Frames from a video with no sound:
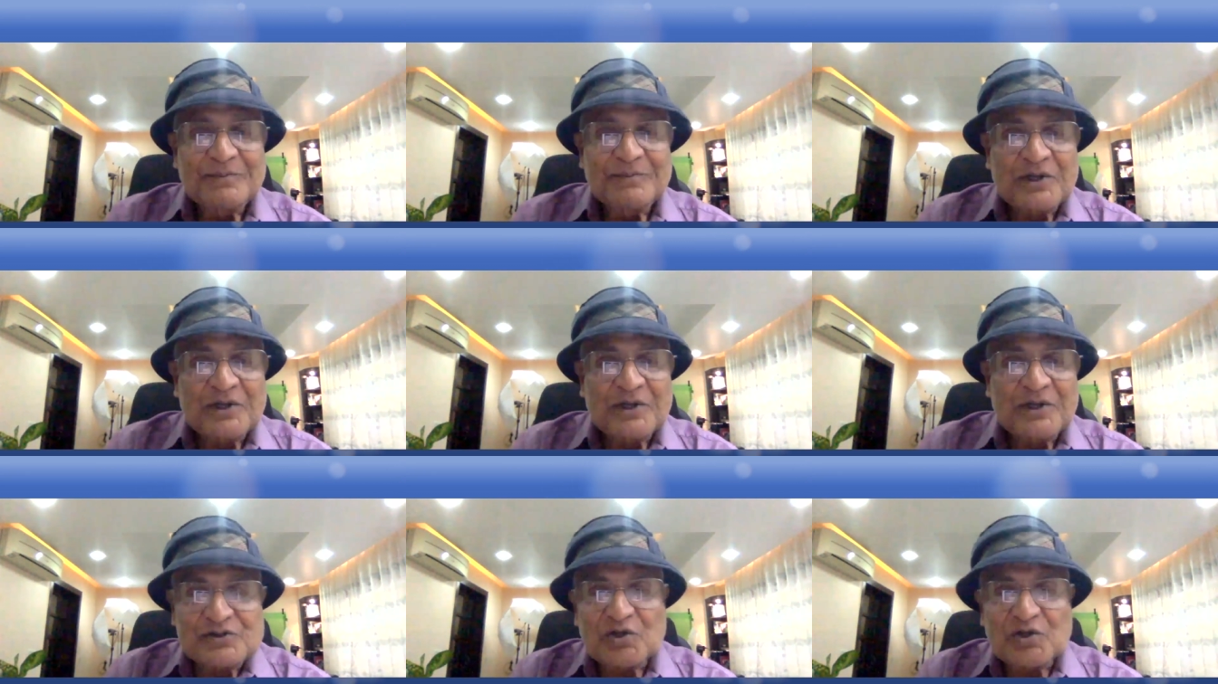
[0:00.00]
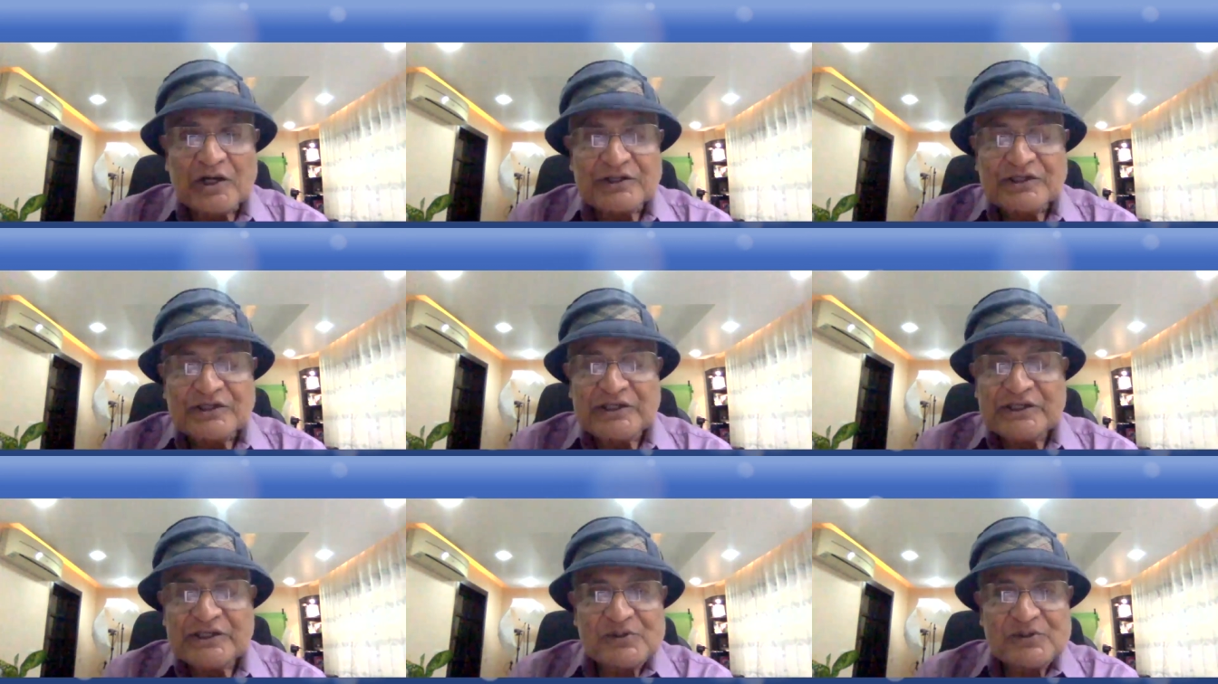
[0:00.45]
because
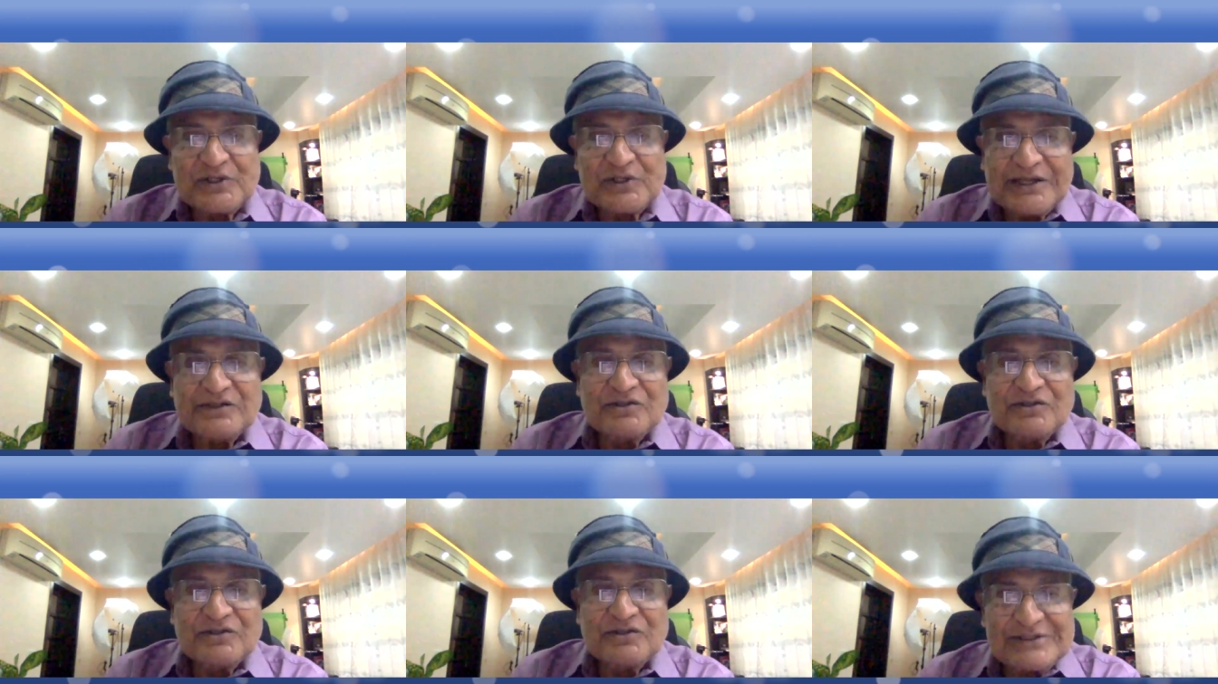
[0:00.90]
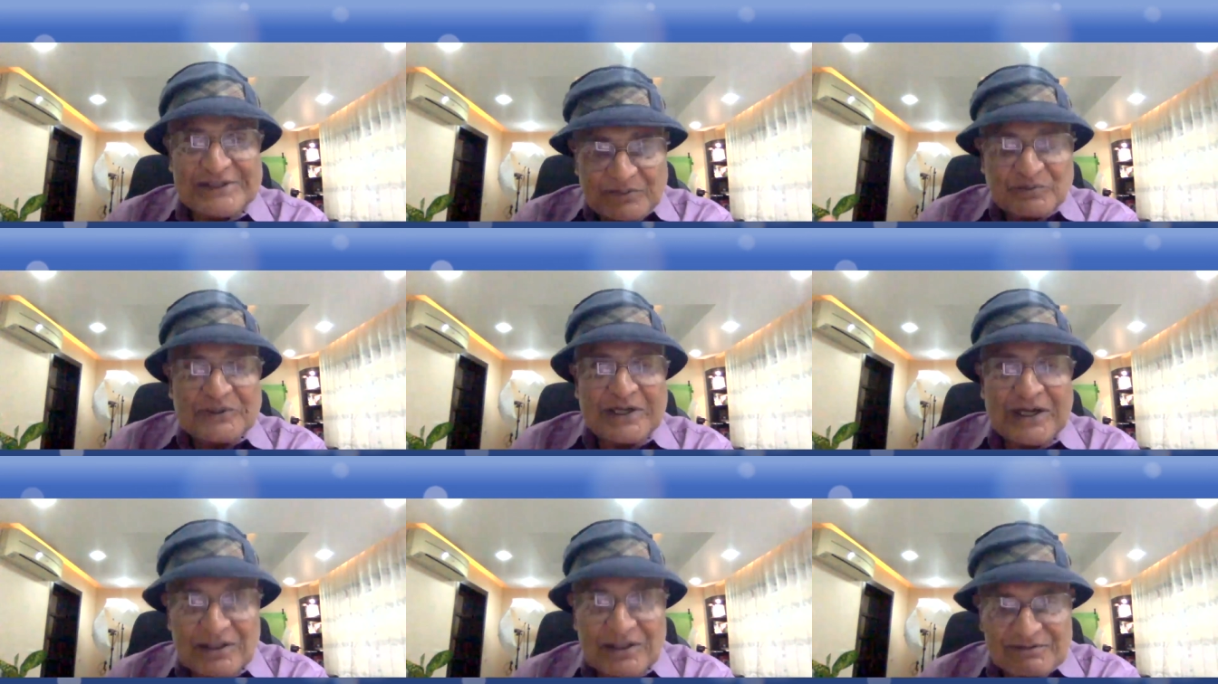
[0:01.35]
cognitive scientists
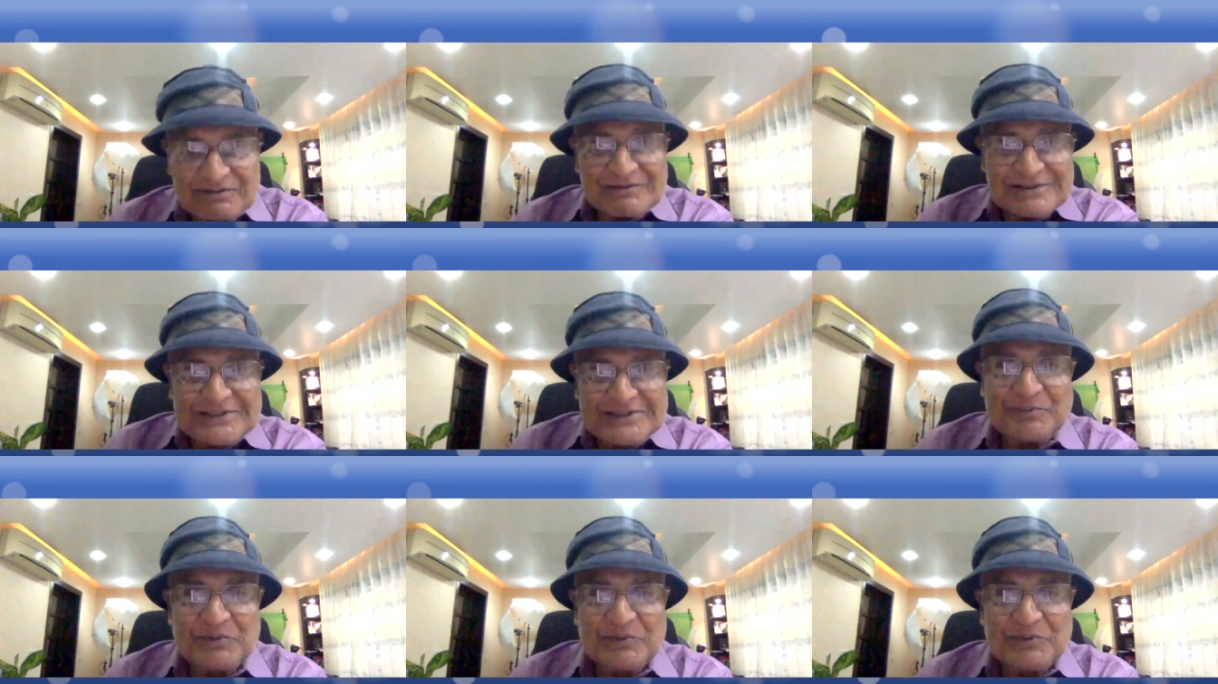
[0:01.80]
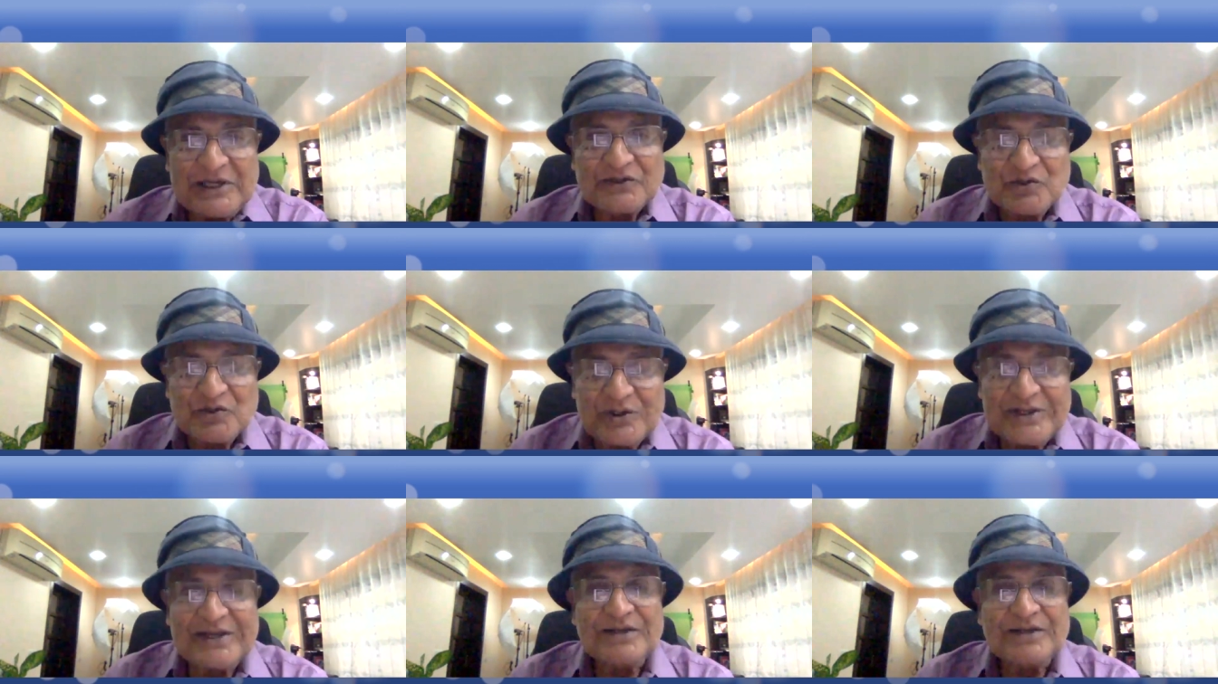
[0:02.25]
have done
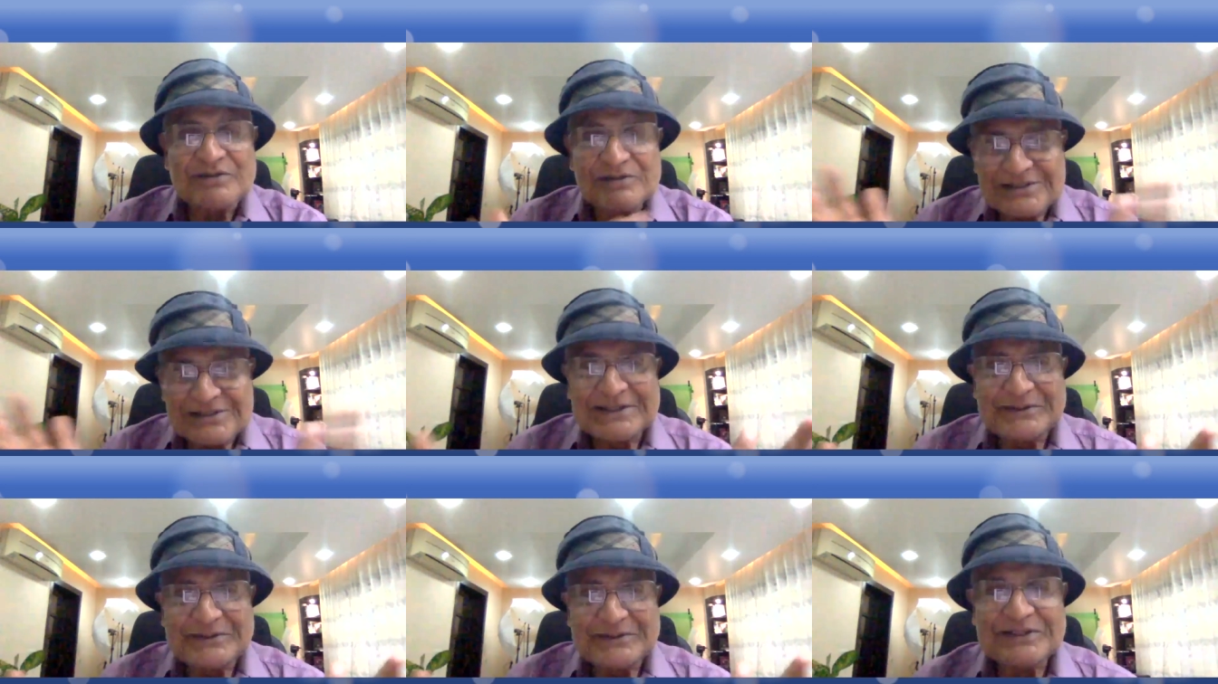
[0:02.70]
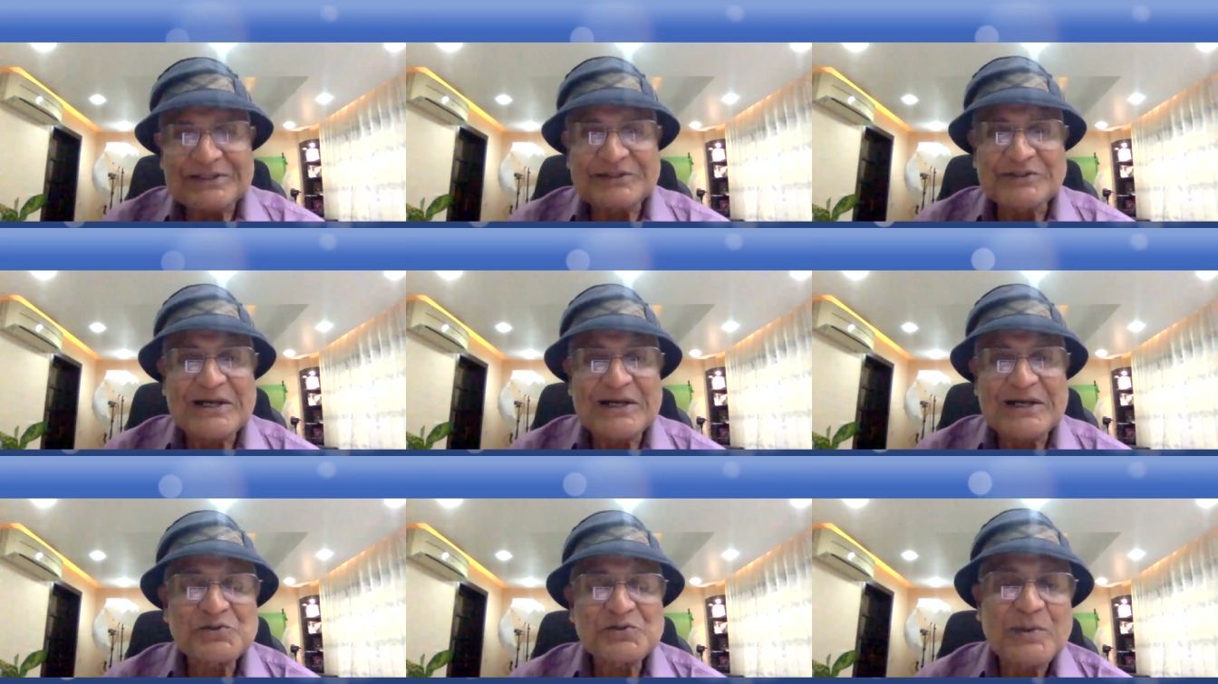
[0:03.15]
similar things, and
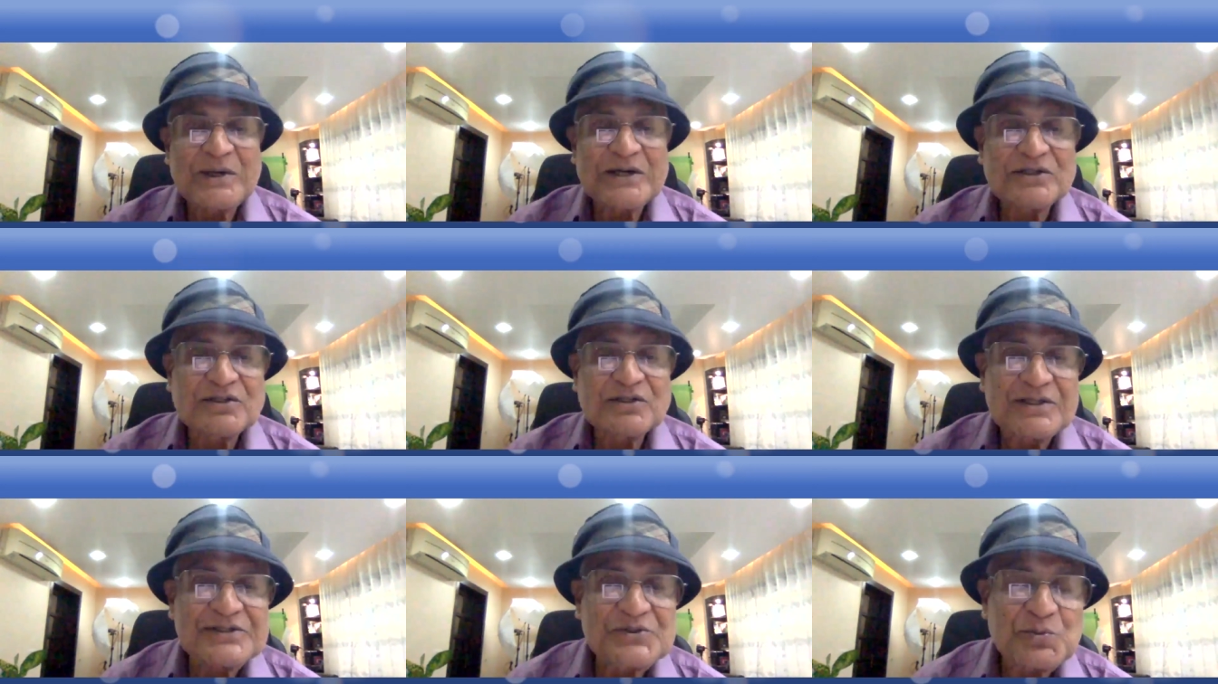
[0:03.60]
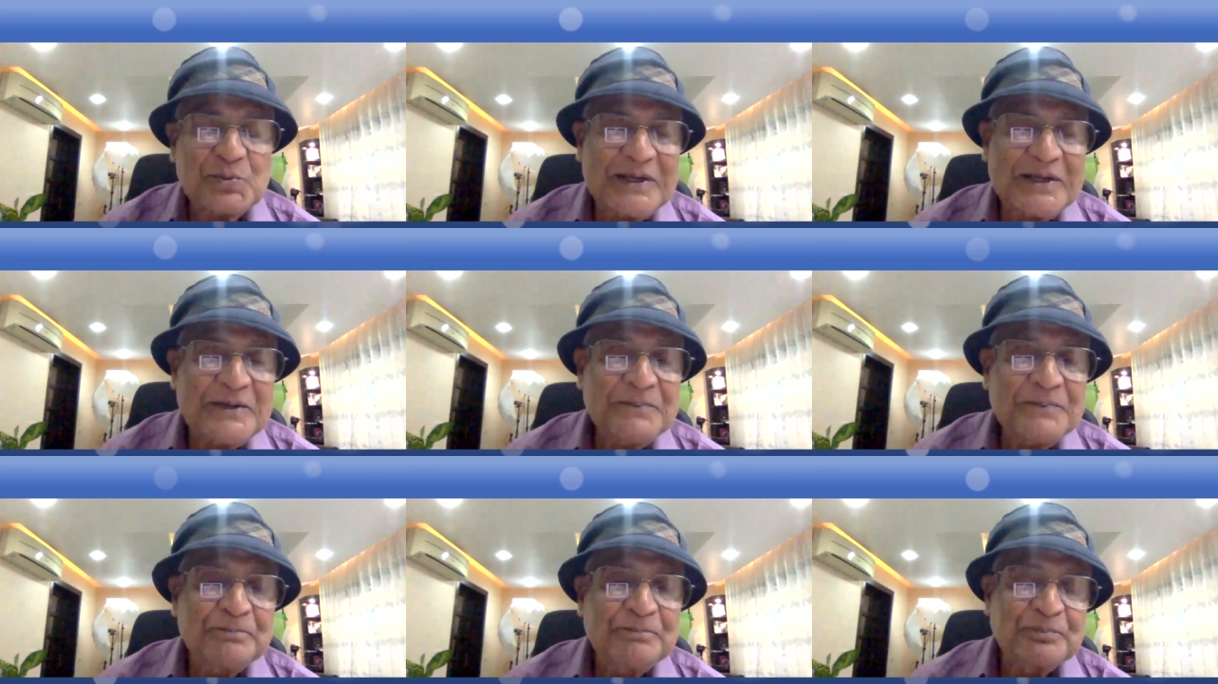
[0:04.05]
it does work this
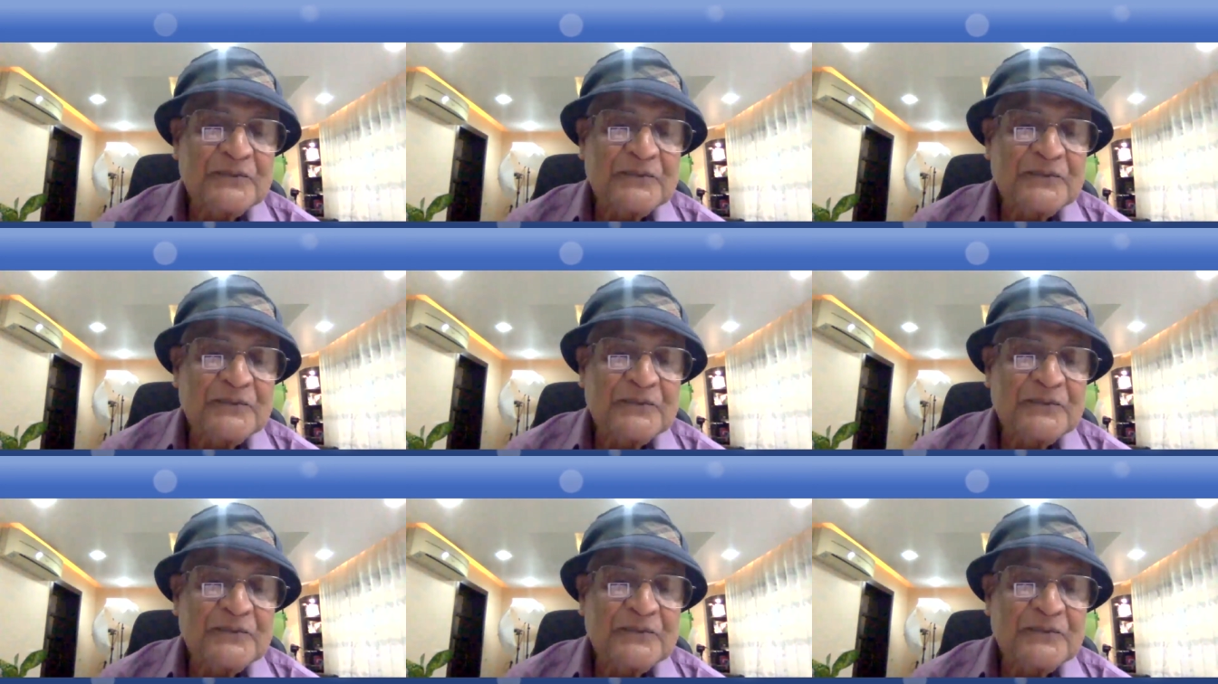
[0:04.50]
way.